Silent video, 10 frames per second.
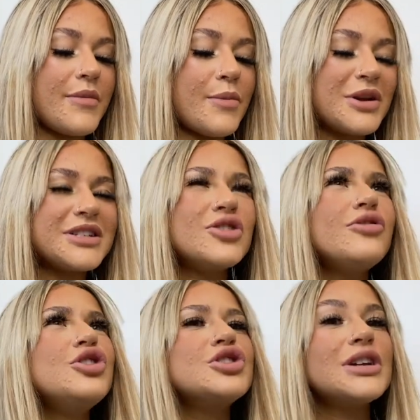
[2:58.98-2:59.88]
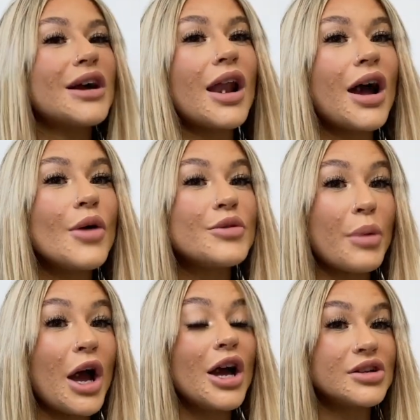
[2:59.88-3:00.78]
because it's not usually a colour I would
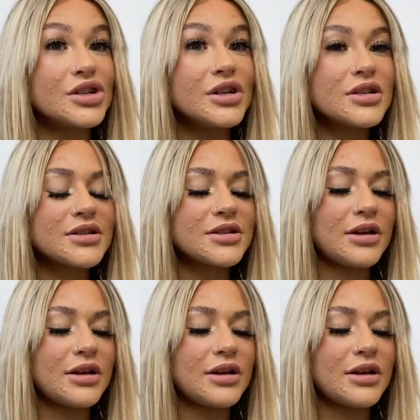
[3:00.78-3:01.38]
purchase.